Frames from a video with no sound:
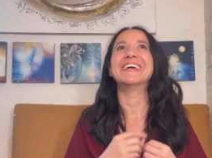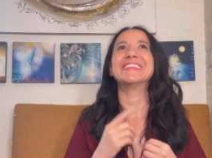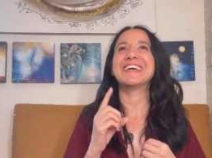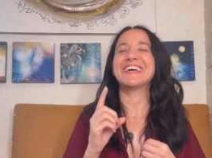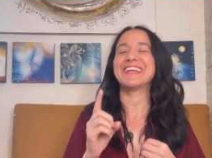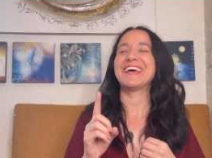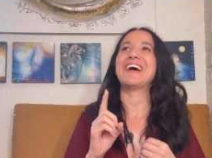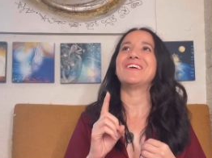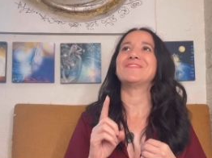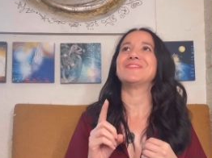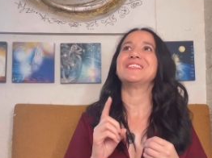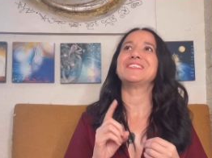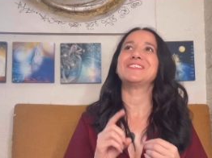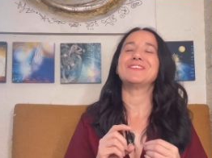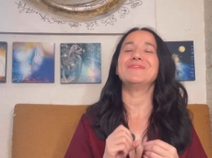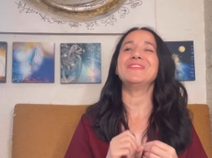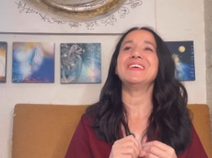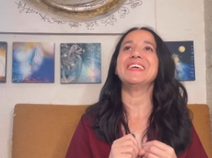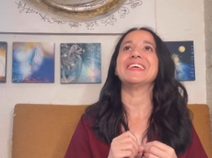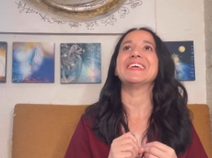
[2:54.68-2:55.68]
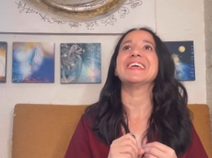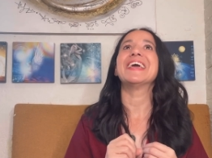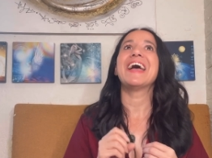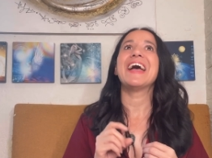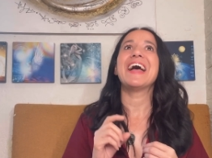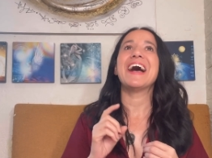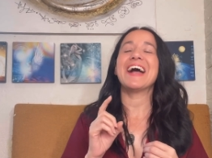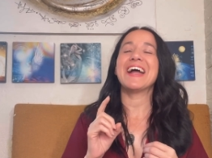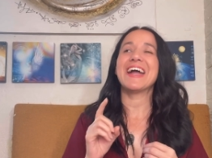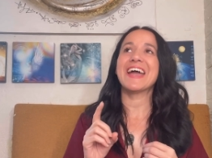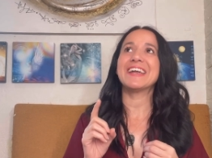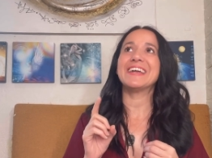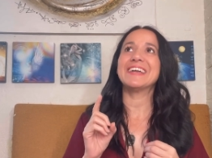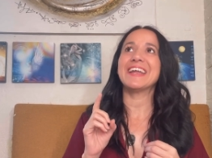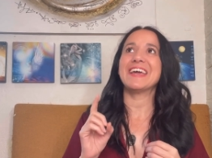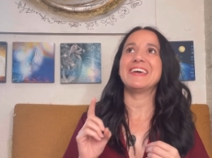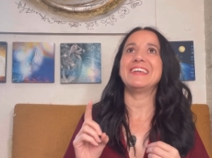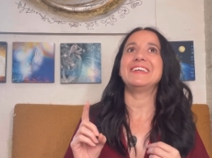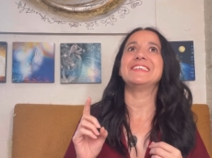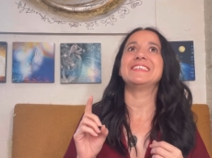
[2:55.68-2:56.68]
and that happened to me, I had an
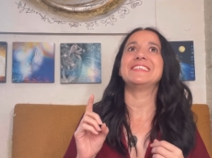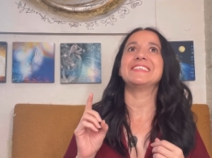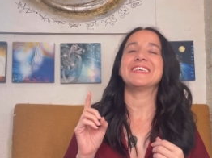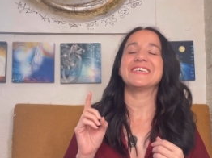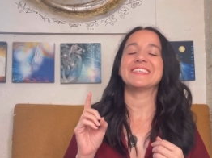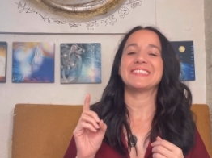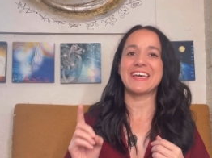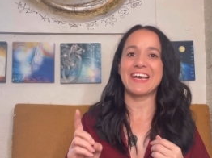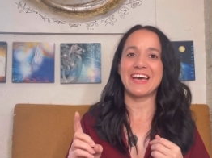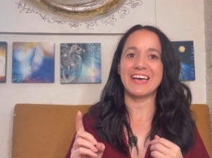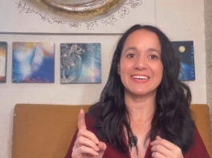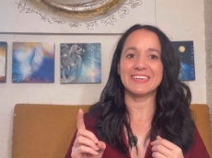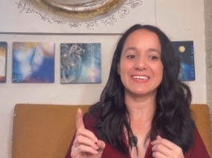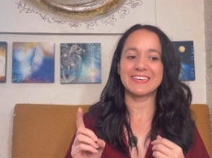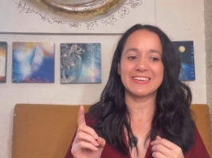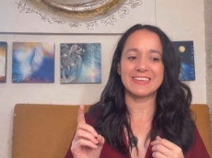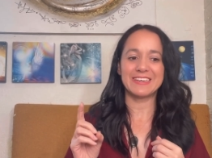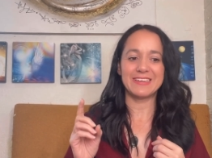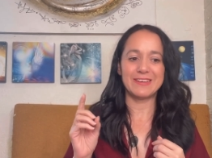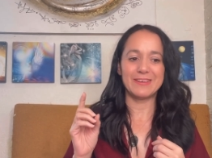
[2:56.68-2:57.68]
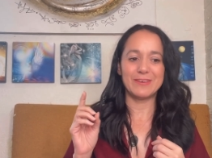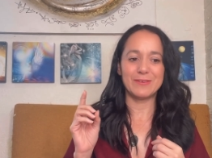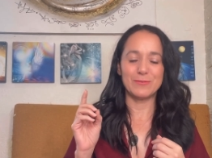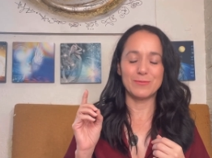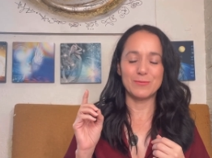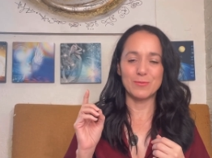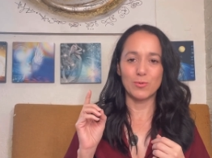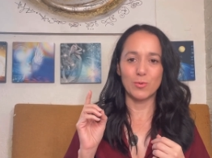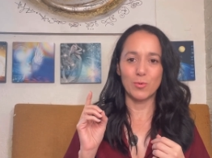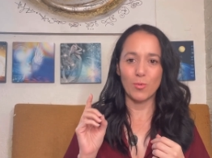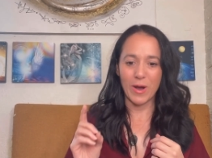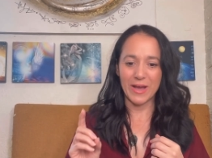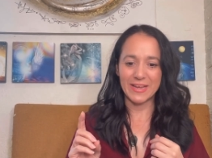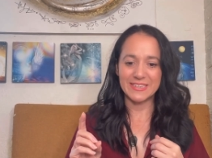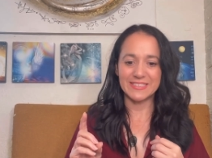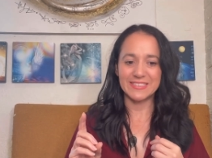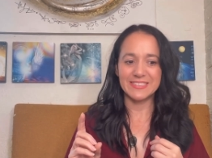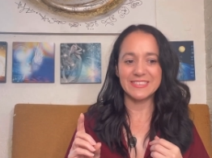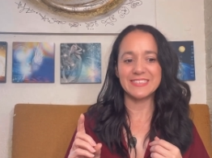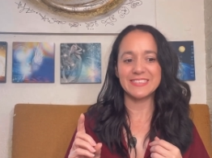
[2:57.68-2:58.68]
energy attack
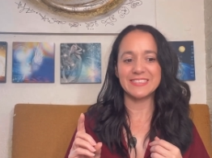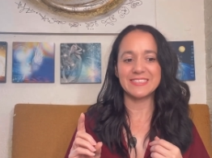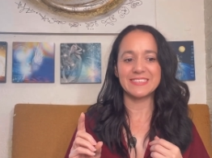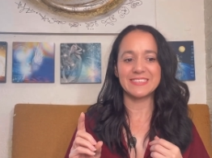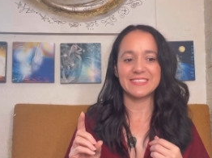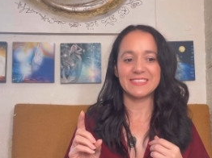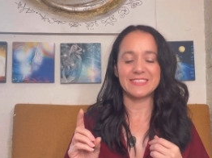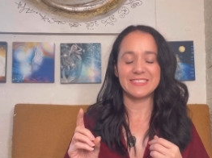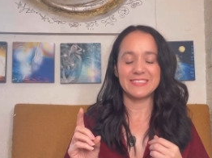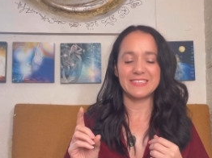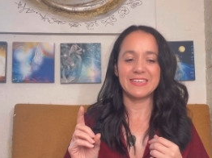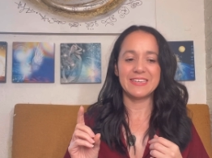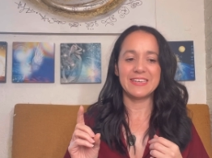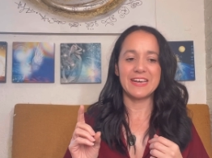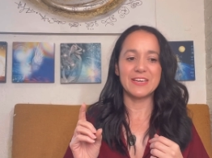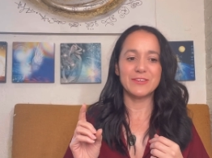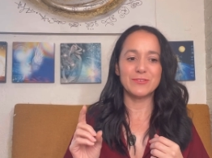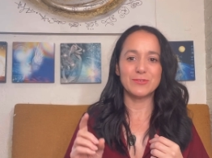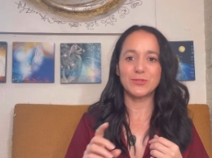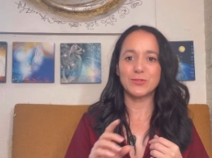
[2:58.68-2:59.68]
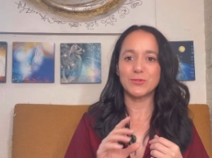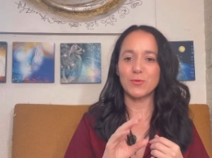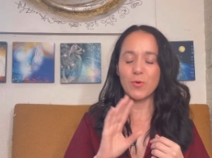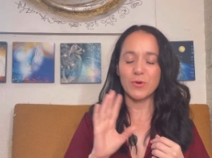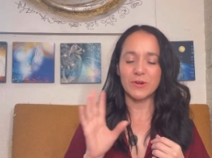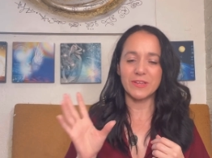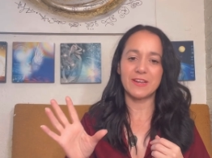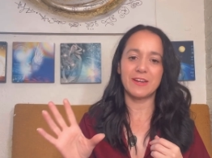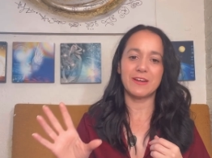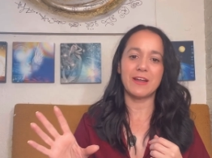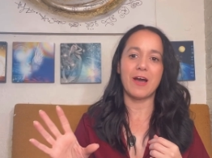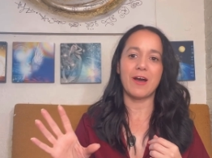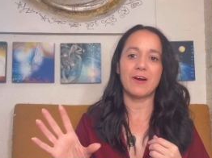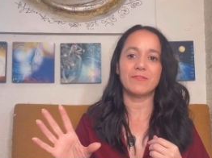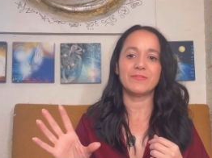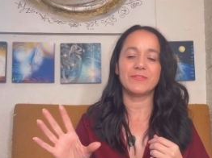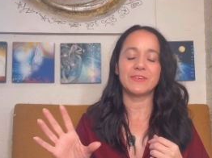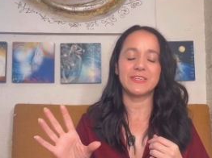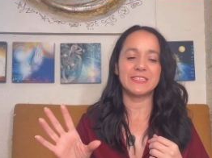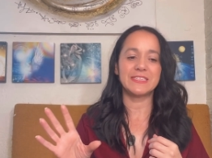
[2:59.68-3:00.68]
once. I used to work in an
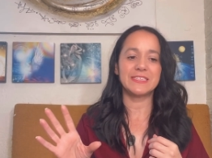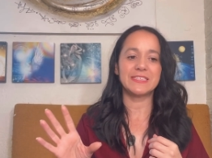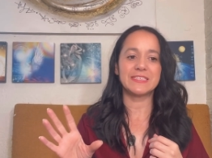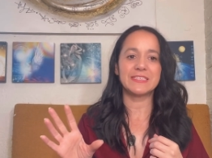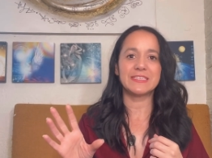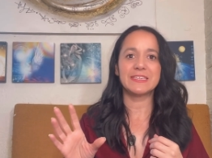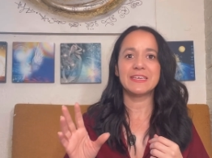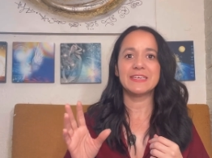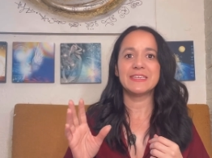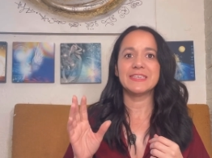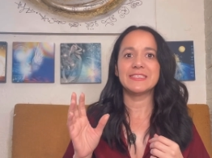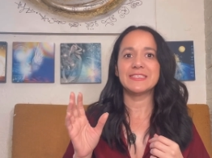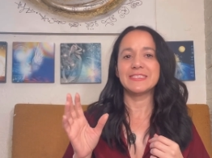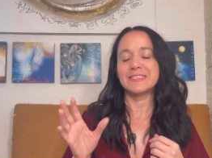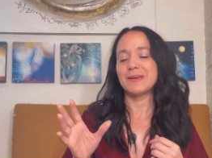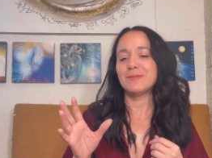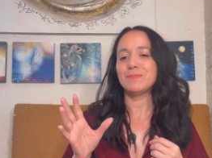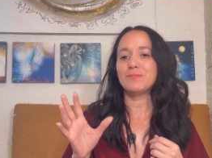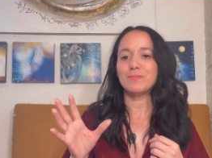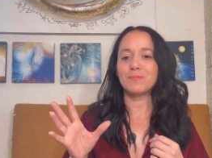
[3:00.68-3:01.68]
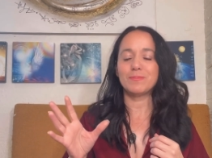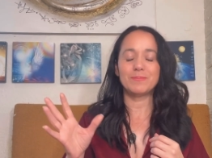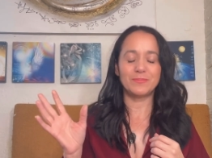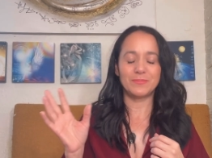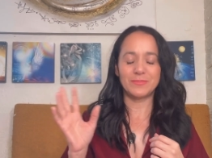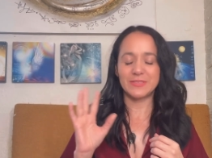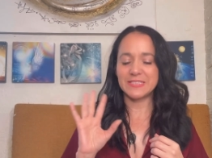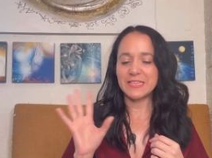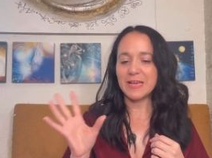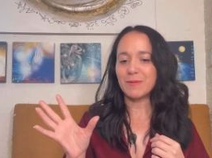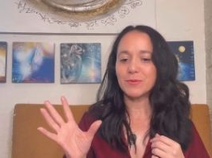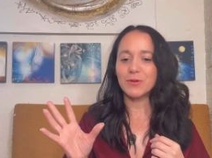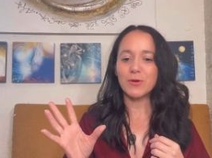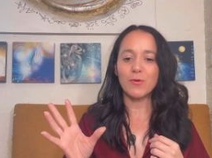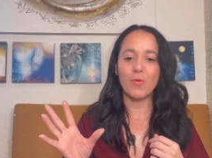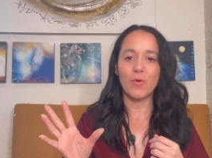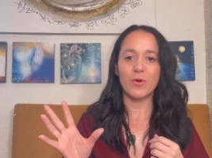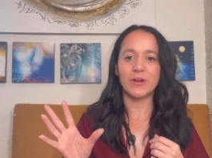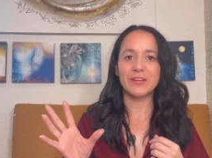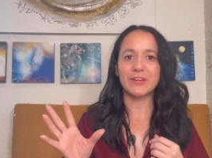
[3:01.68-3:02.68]
office some some
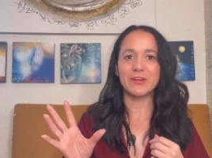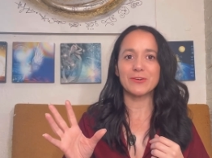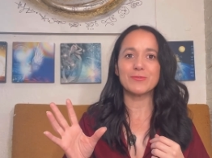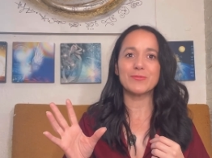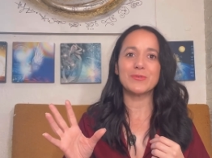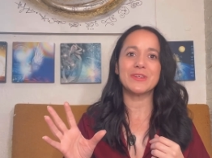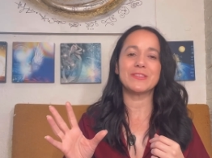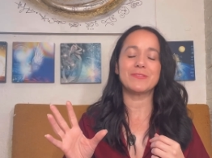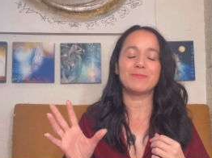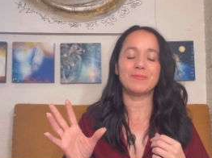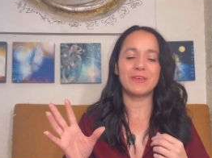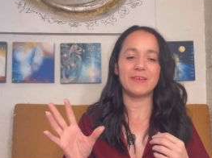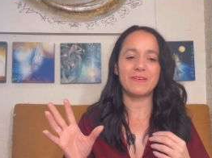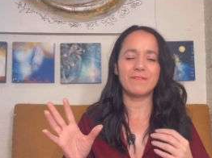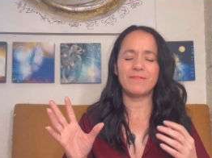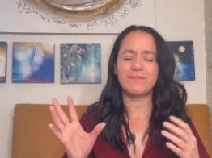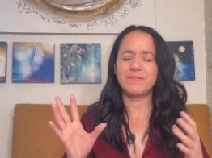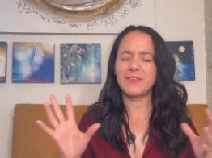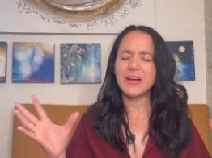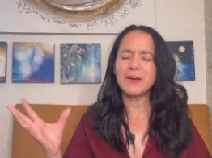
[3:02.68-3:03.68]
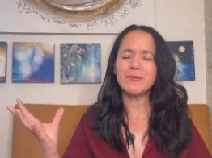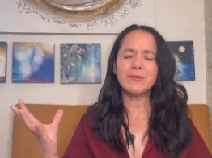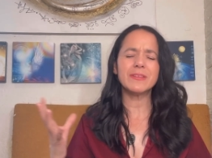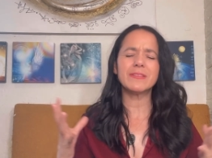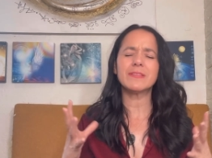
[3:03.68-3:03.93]
coworker greeted me very